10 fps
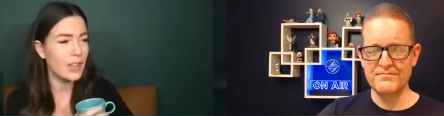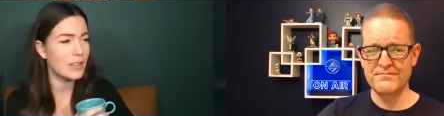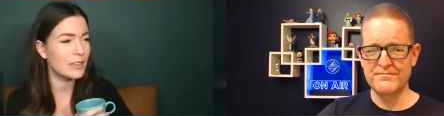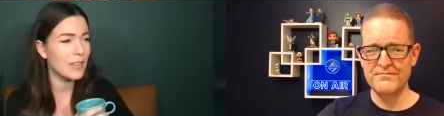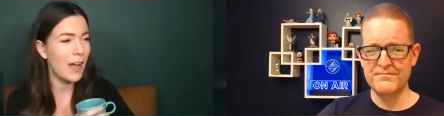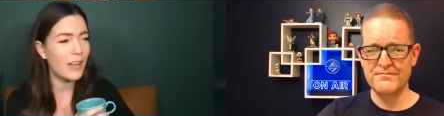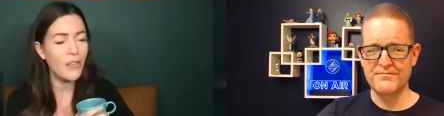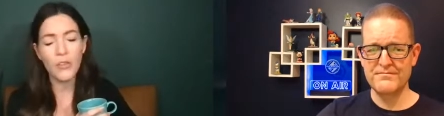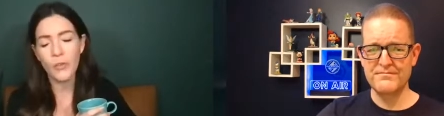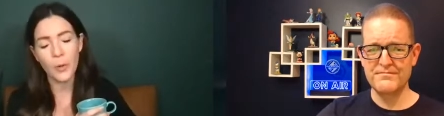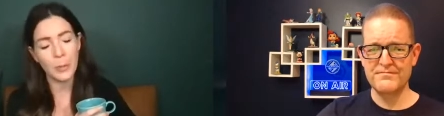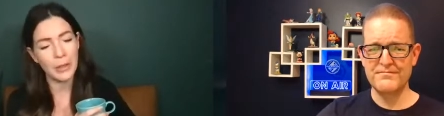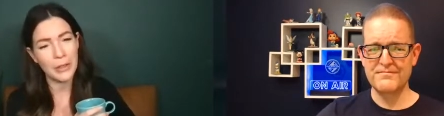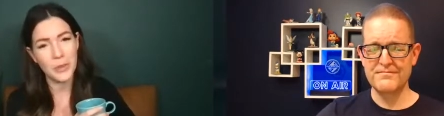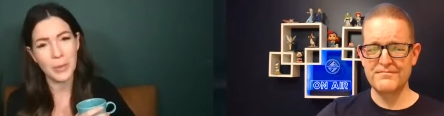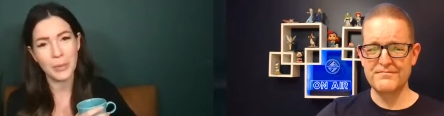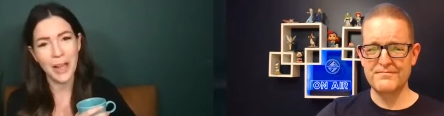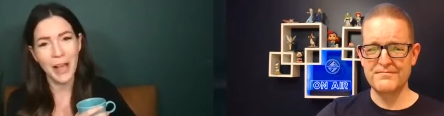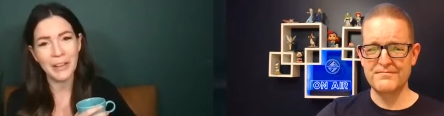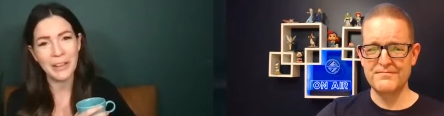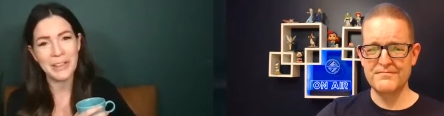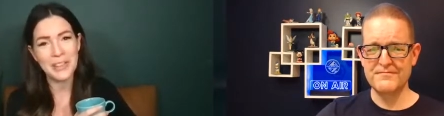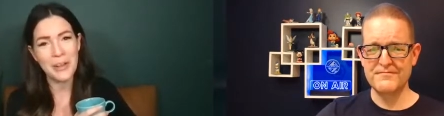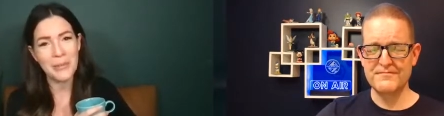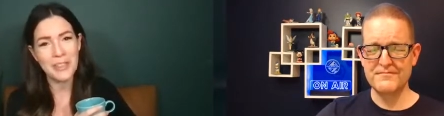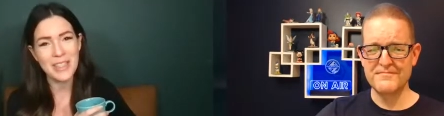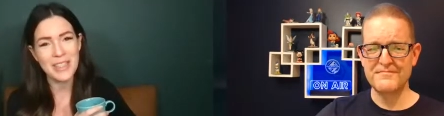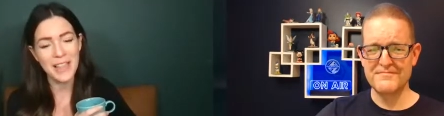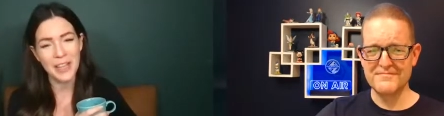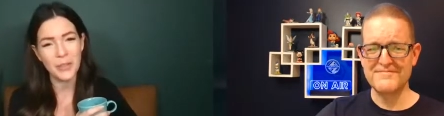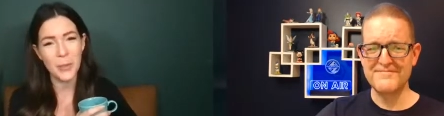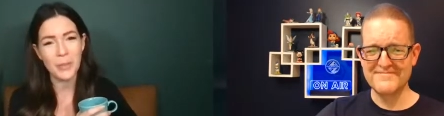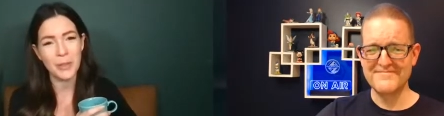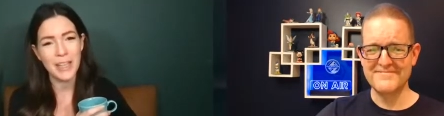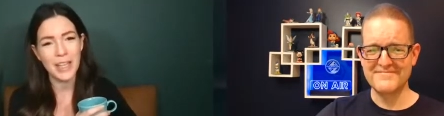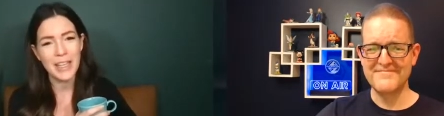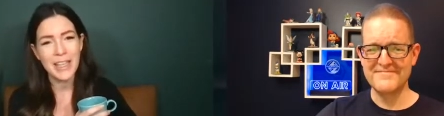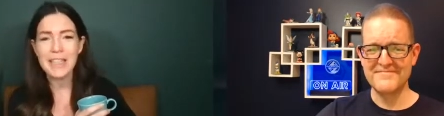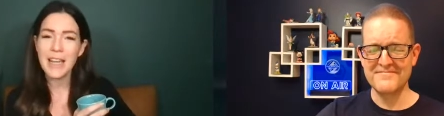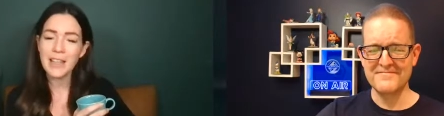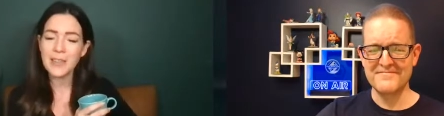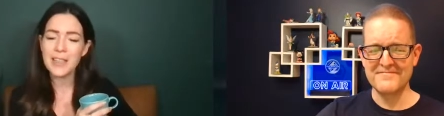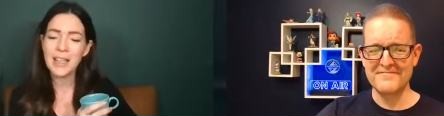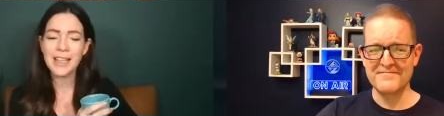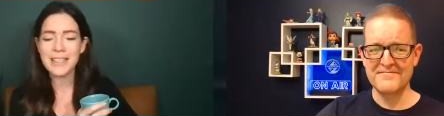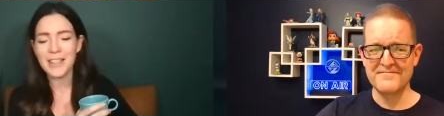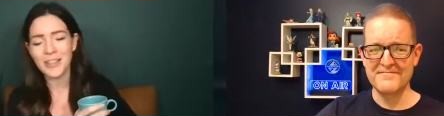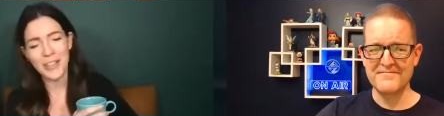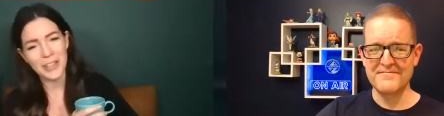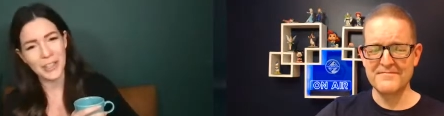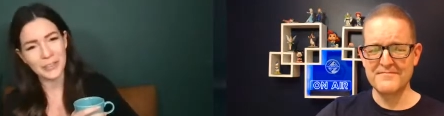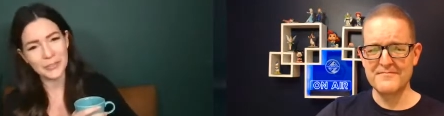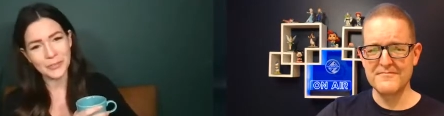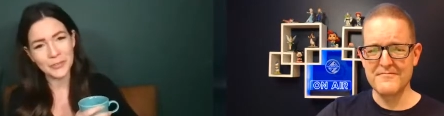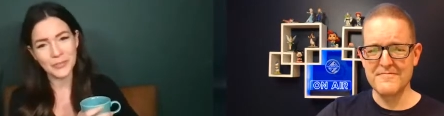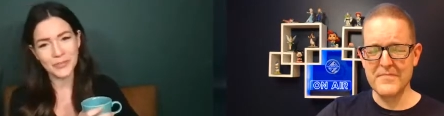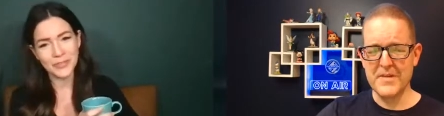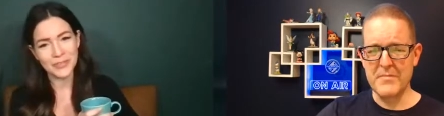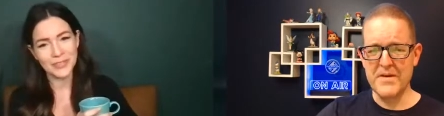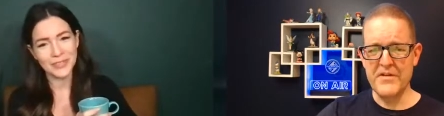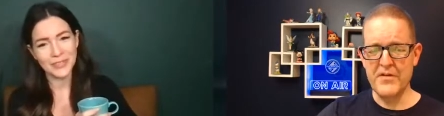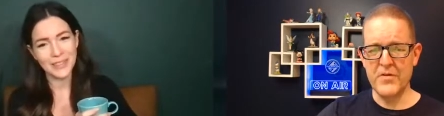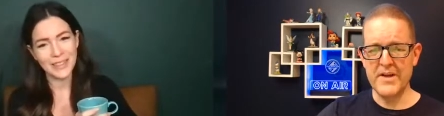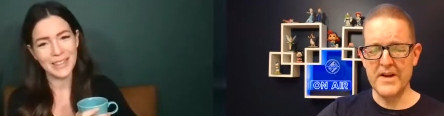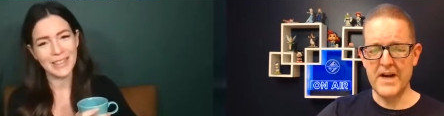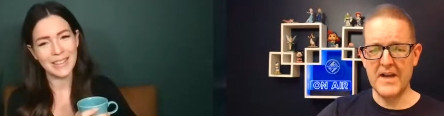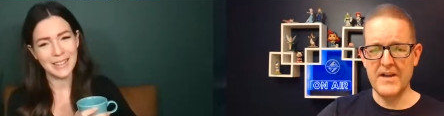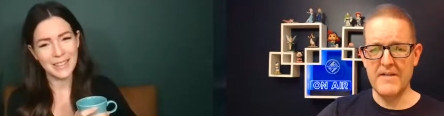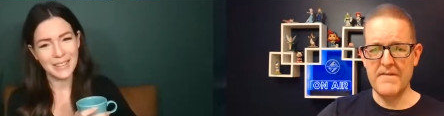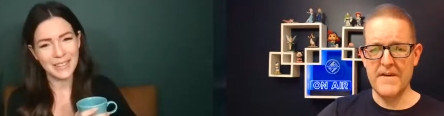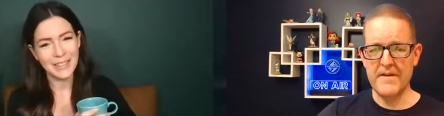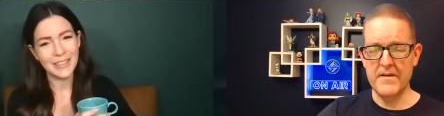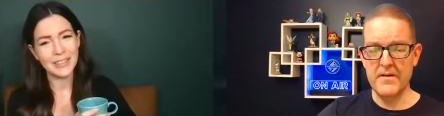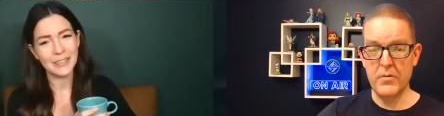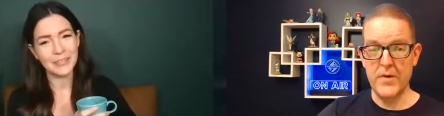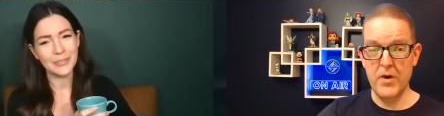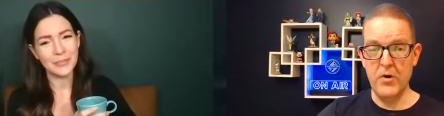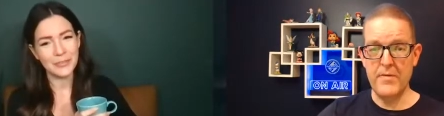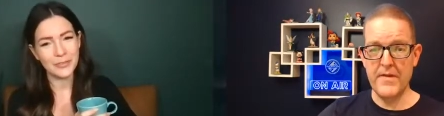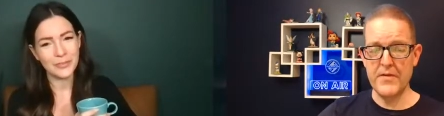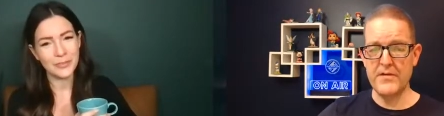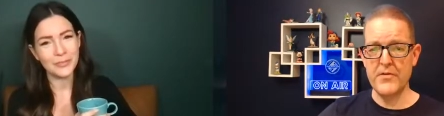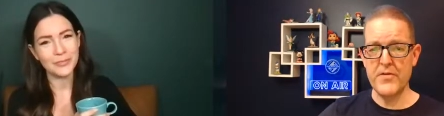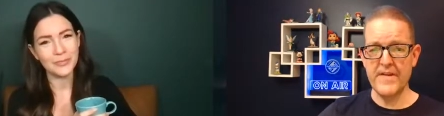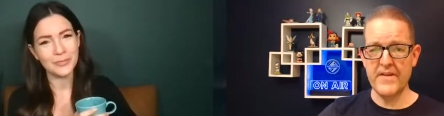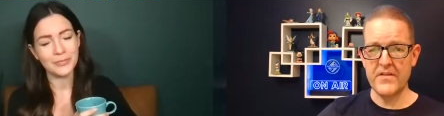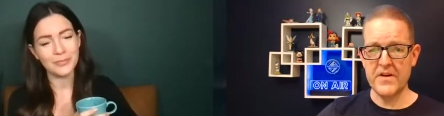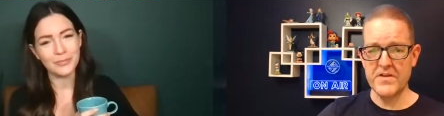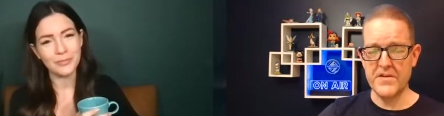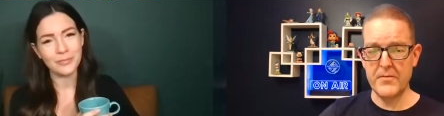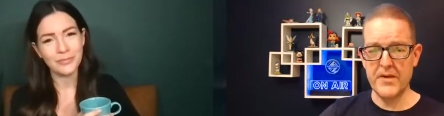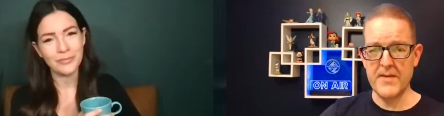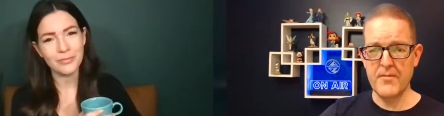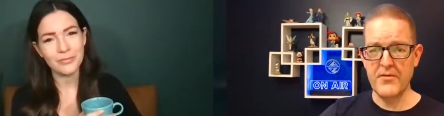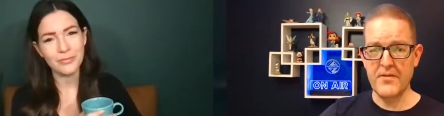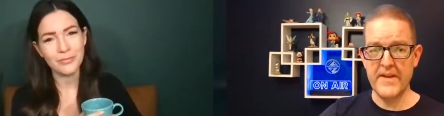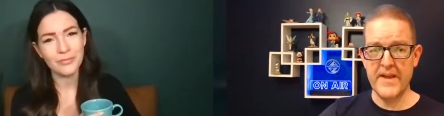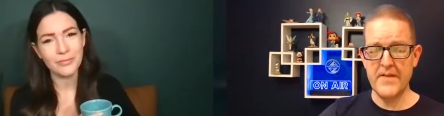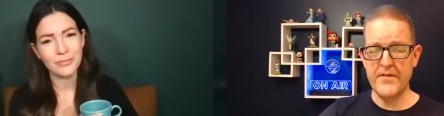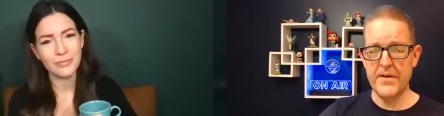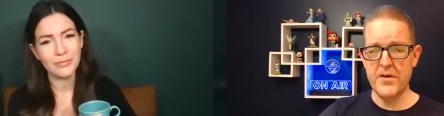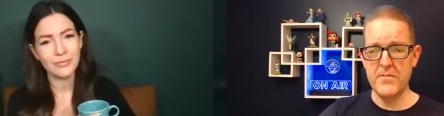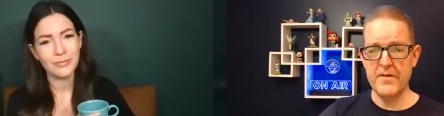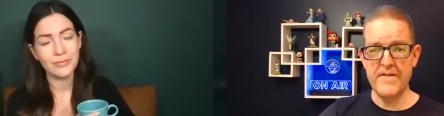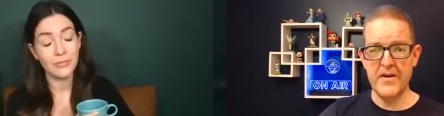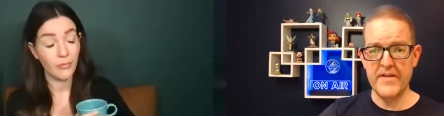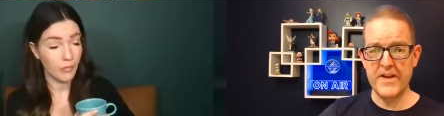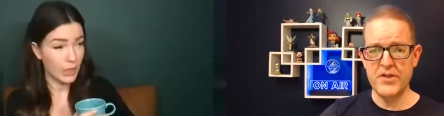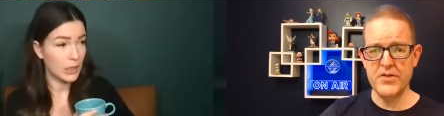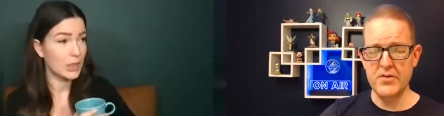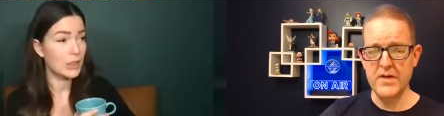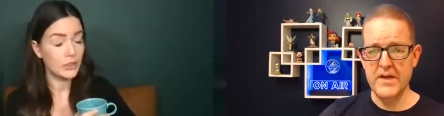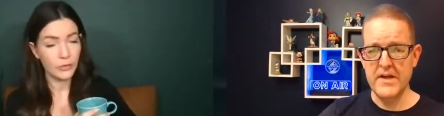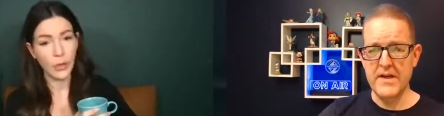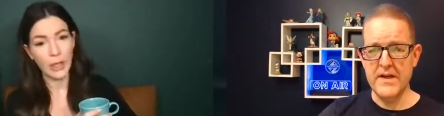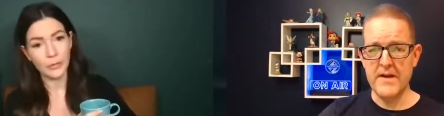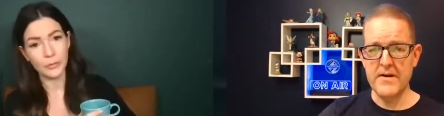Speaker 1: the I love the four pillars we're able to highlight. So I'm just excited for people to take those into consideration.
Speaker 2: Me too. And I, love that we hope that there's learning that's not just applicable to the end of the year, but foundational in